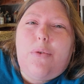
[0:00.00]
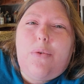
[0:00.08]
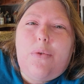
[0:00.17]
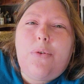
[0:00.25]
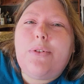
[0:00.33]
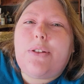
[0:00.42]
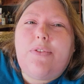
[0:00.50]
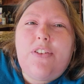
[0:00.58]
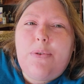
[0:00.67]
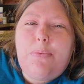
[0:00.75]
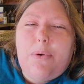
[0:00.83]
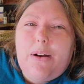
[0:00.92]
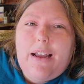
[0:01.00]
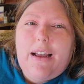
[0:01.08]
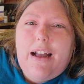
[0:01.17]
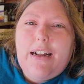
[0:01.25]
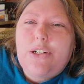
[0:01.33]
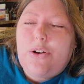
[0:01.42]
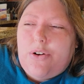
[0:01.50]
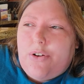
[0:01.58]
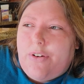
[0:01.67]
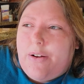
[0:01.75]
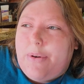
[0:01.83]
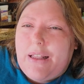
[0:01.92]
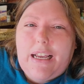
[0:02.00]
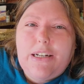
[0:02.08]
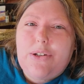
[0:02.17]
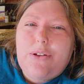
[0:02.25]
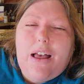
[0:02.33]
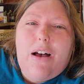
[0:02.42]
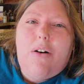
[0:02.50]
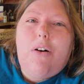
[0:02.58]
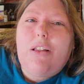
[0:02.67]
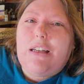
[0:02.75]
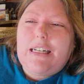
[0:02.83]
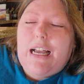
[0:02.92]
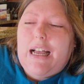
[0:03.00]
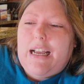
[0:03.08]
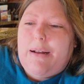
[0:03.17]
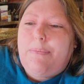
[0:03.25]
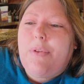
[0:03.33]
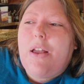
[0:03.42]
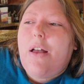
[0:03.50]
whose viewpoint I don't agree with. I do that all the time.